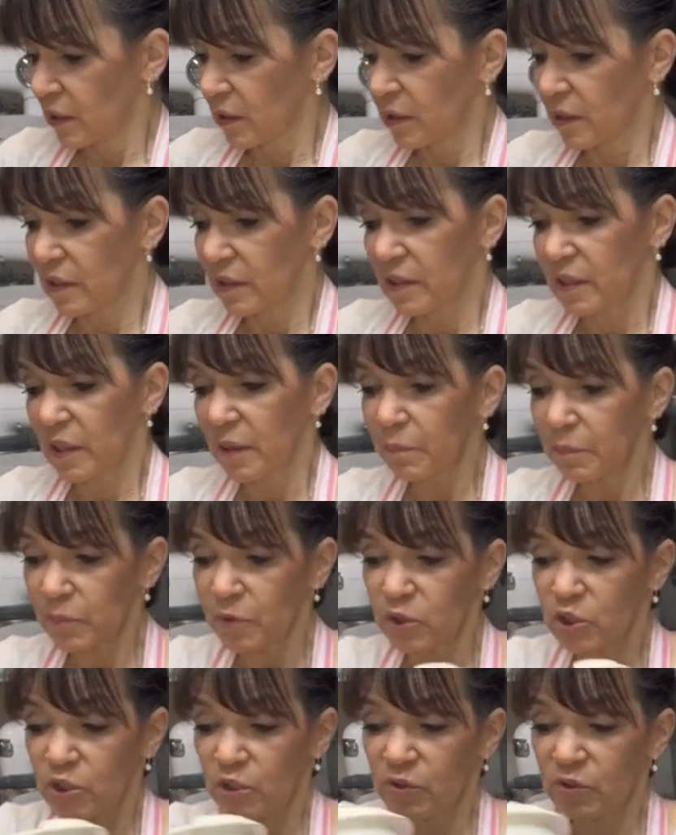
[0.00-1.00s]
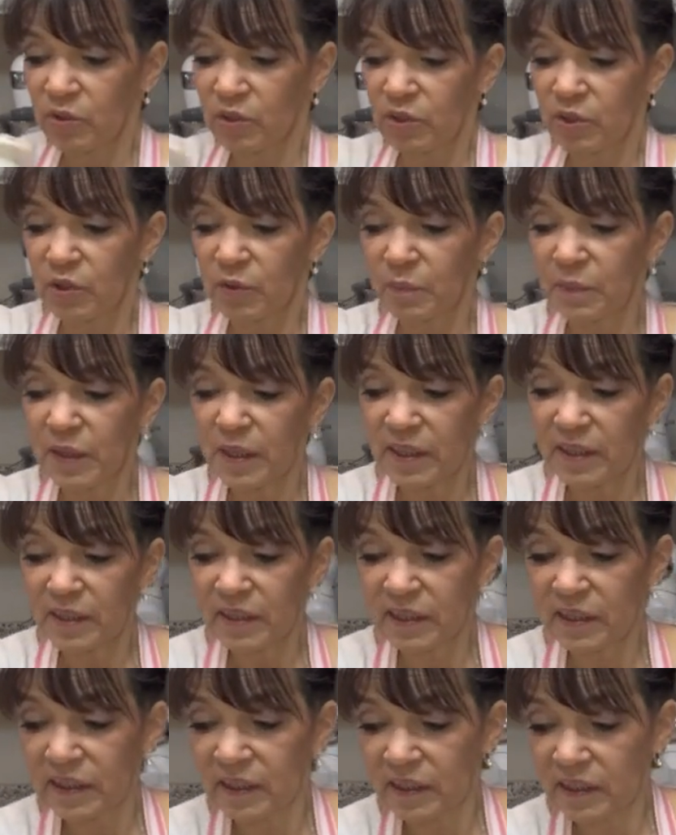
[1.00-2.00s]
The temperature, the
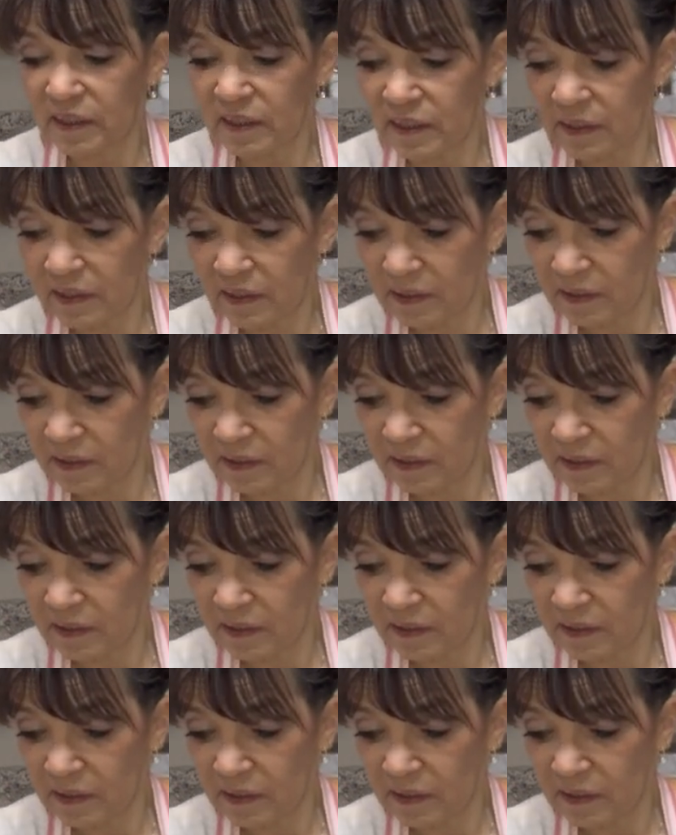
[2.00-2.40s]
humidity,